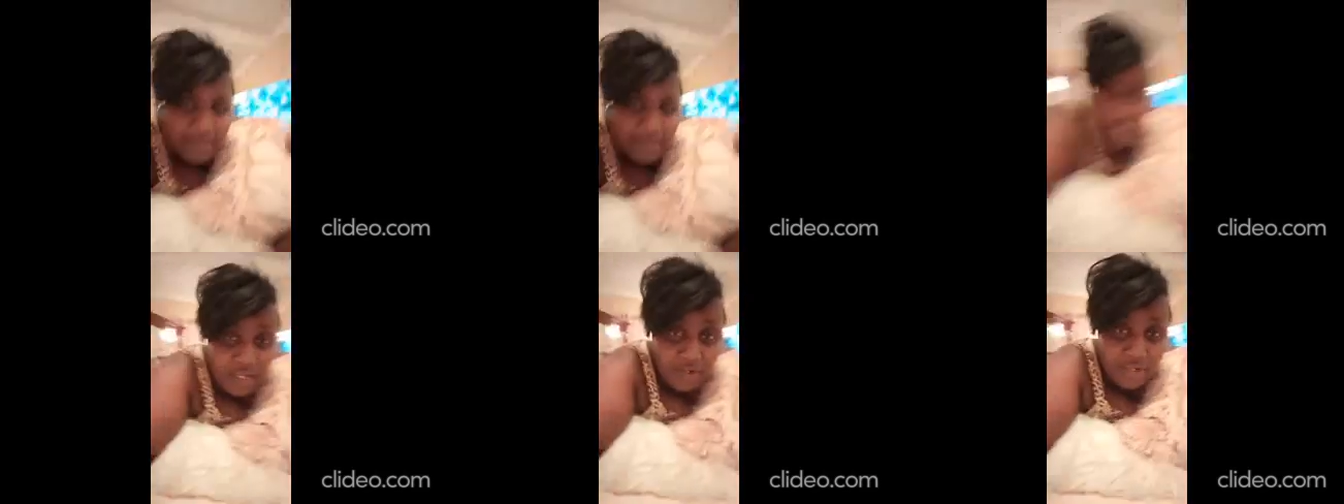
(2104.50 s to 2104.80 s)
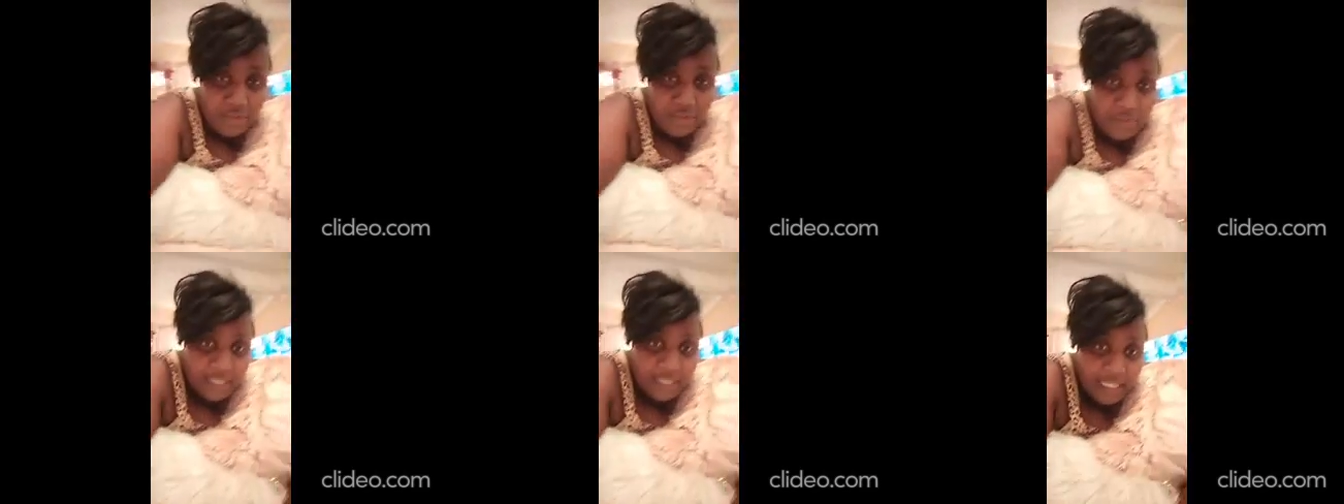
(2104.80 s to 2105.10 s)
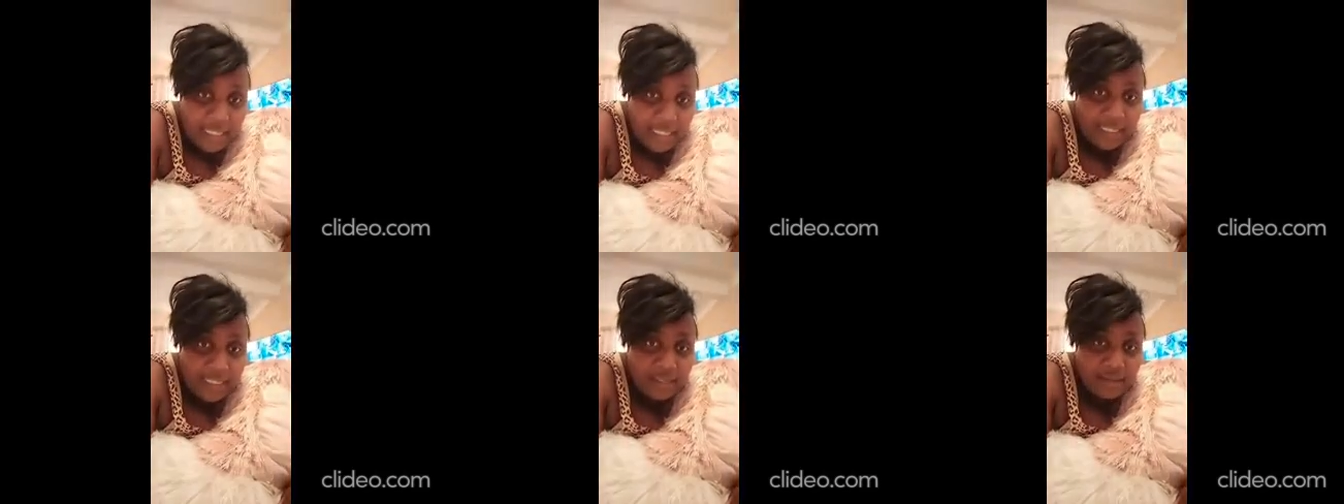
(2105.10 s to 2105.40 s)
me that go do it
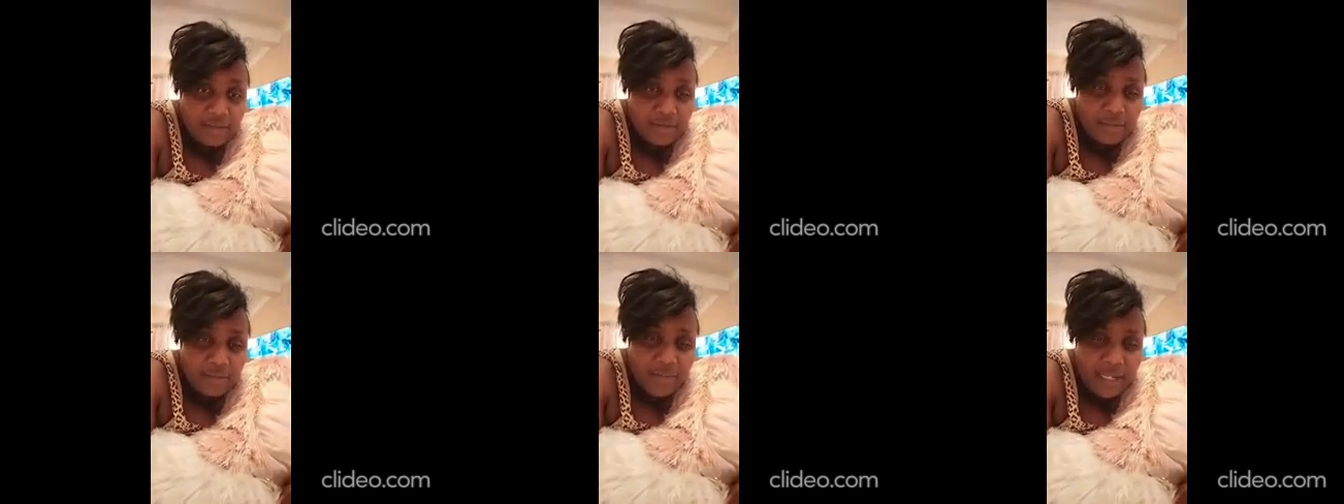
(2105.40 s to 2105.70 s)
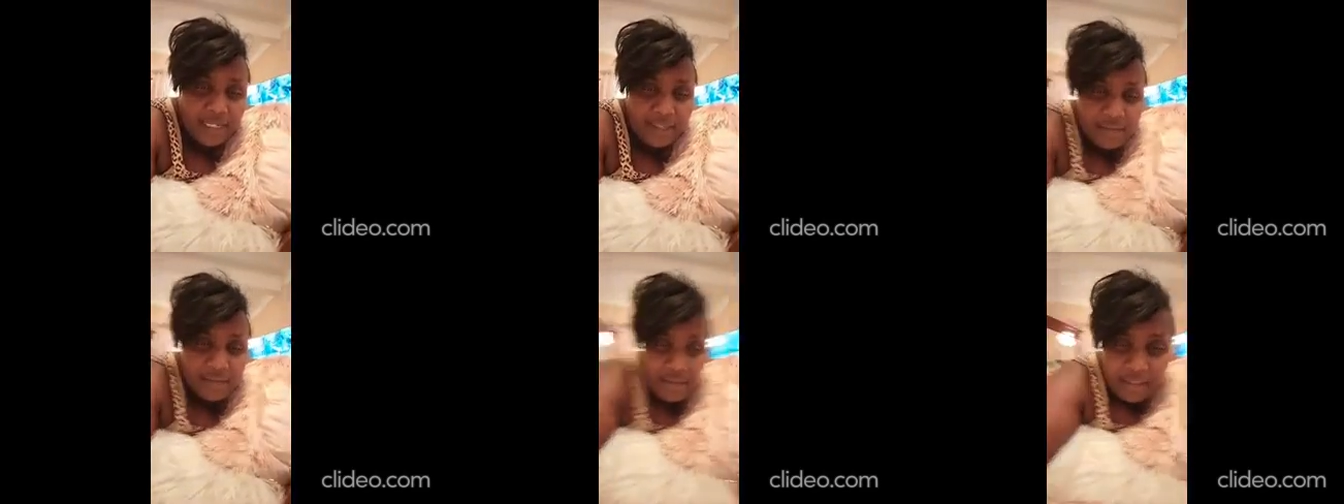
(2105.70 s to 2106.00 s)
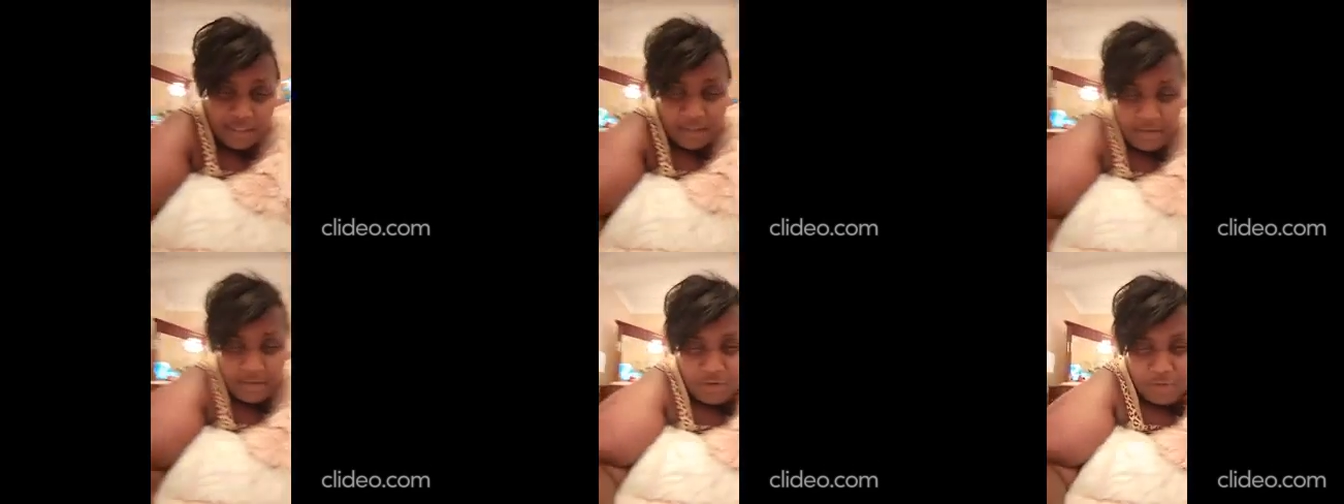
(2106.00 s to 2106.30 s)
and then somebody said,
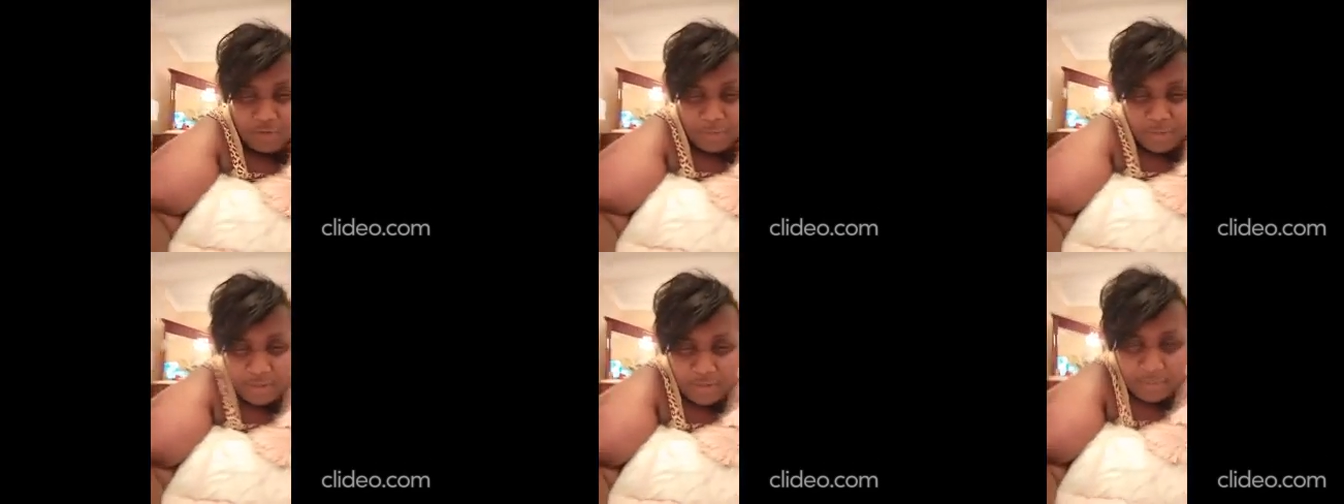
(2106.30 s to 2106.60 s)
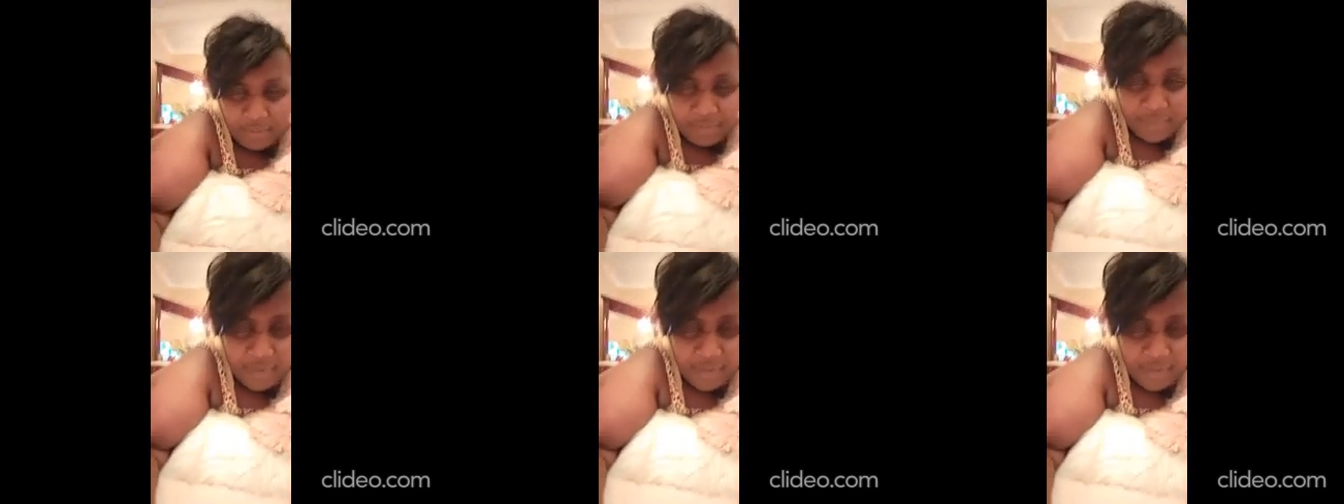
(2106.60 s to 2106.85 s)
oh man.